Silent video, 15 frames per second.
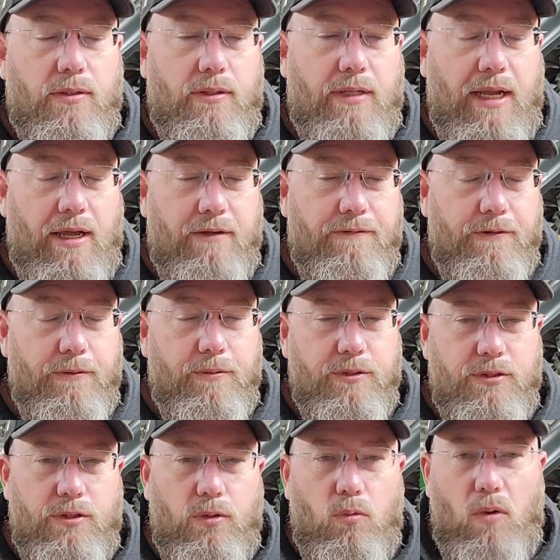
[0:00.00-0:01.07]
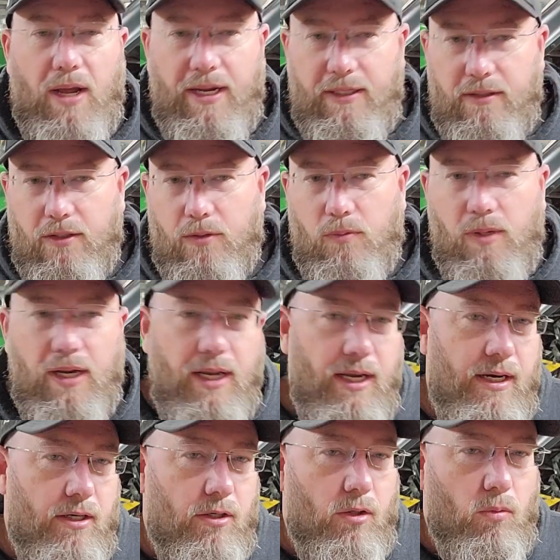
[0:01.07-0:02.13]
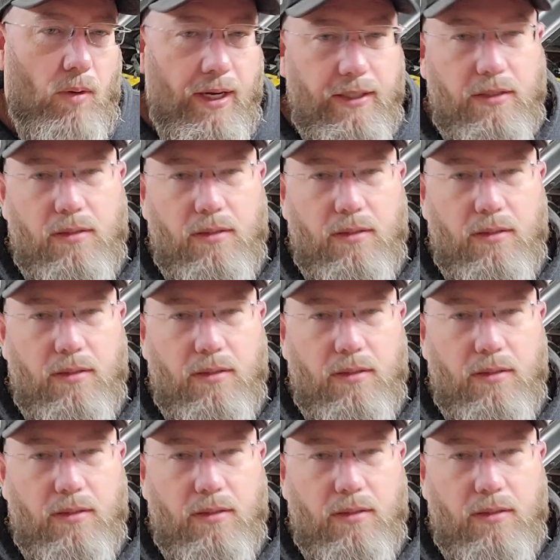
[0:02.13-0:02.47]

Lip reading: Now, if it was the white and the red or the white